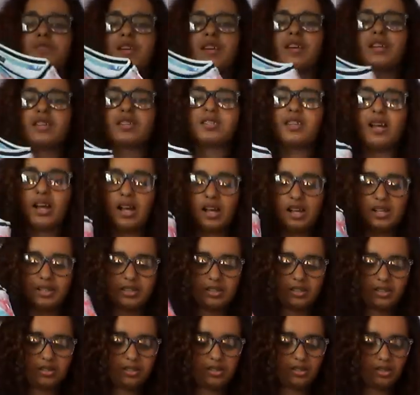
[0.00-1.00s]
this,
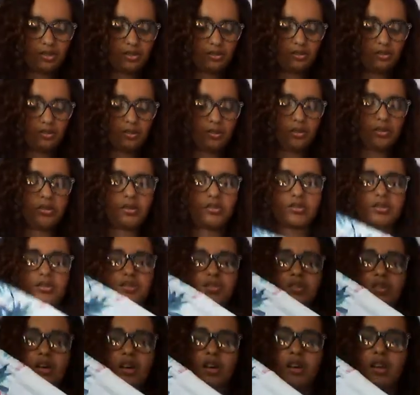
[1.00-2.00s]
and the
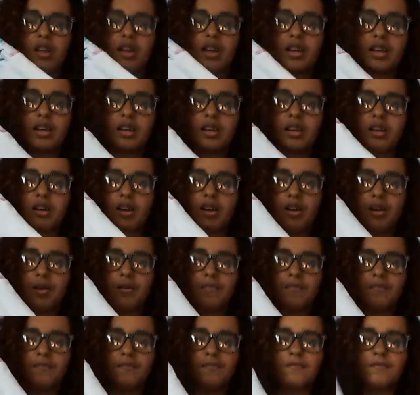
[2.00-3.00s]
shorts are, like,
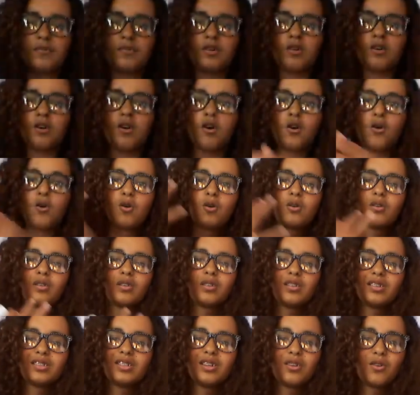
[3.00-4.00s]

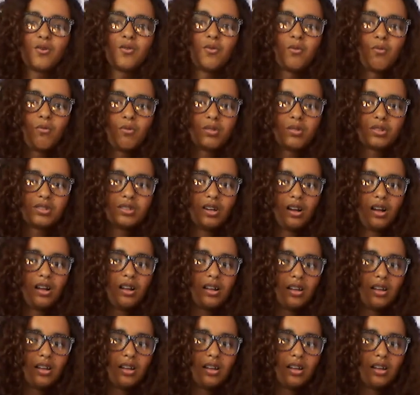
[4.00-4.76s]
is it quarter